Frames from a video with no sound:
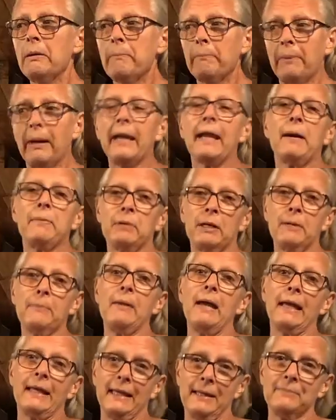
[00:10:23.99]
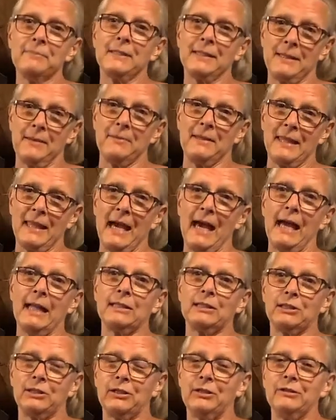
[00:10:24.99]
But I'm going to make him some of that.
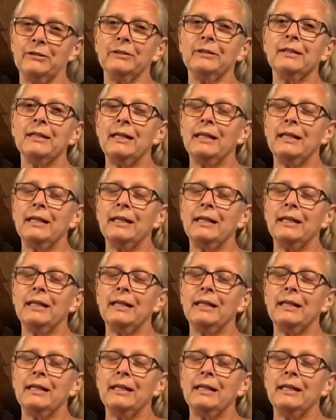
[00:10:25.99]
So